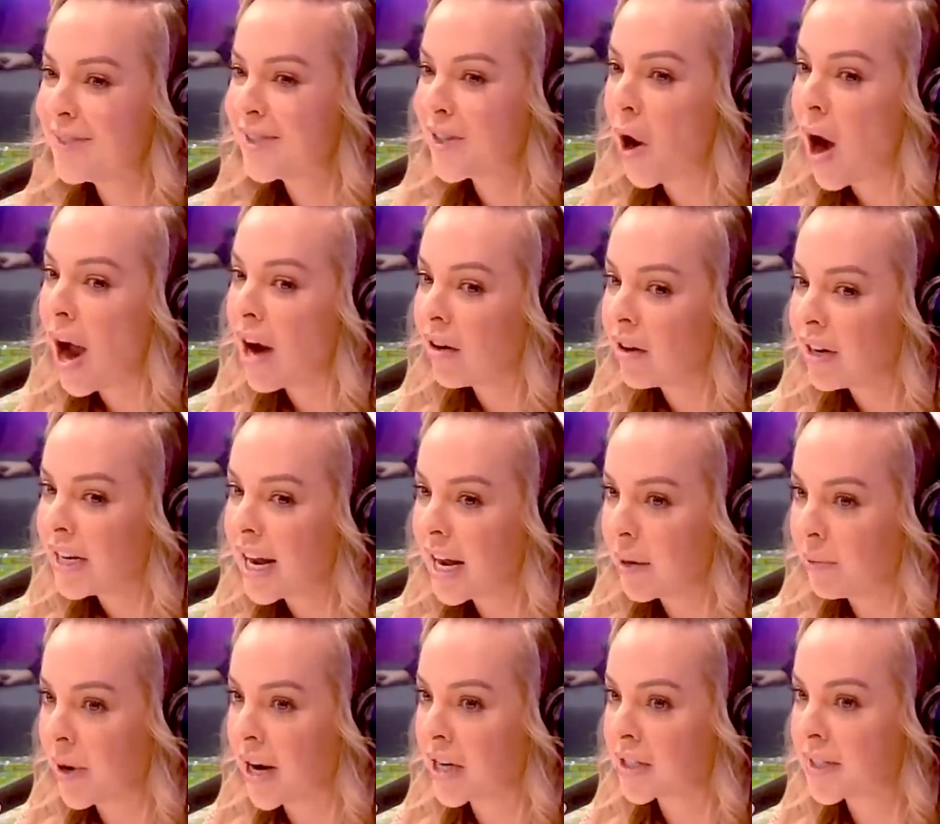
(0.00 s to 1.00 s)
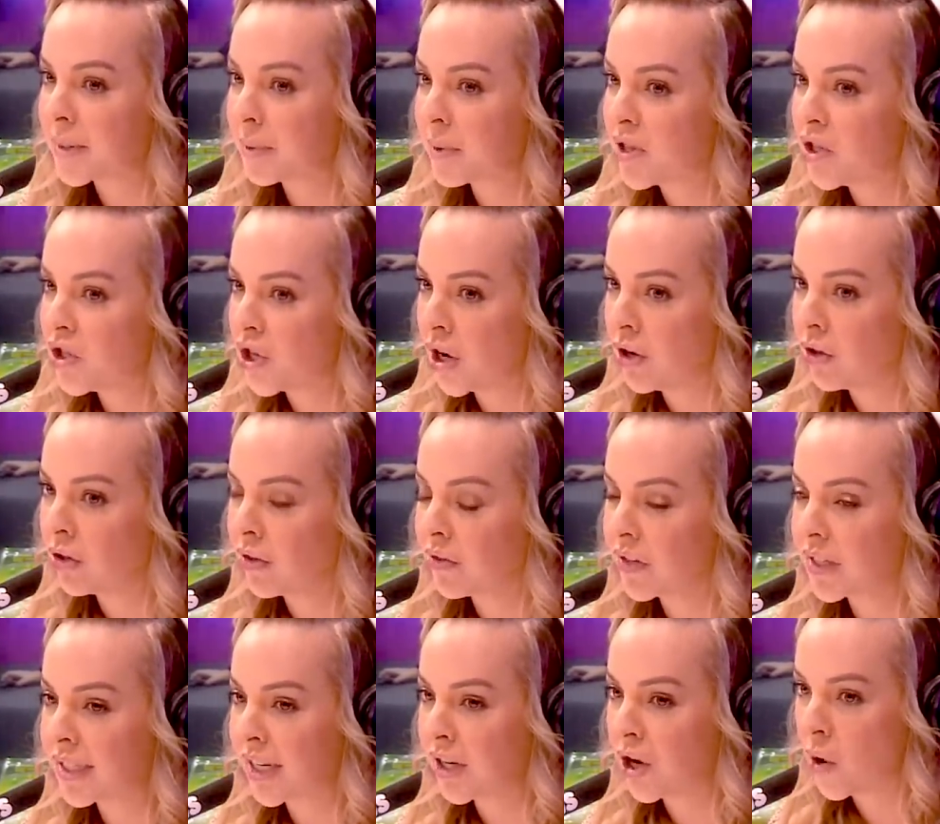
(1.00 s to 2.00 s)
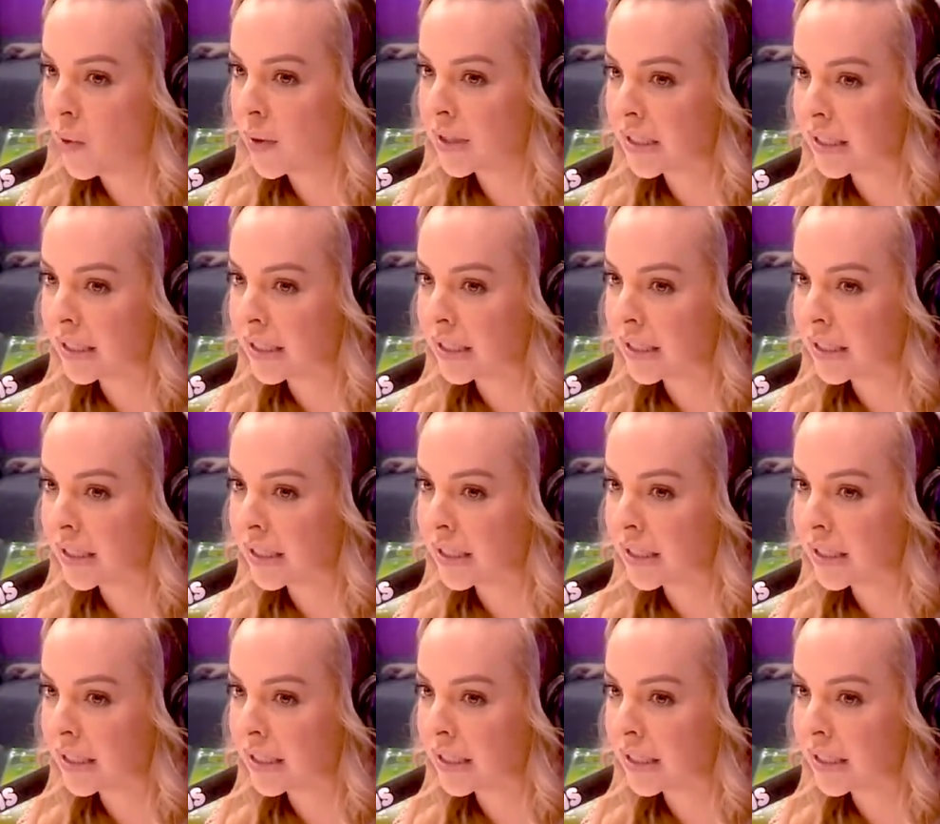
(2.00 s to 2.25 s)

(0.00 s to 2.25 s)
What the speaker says: So I already had practice with the jungle. Obviously, no one's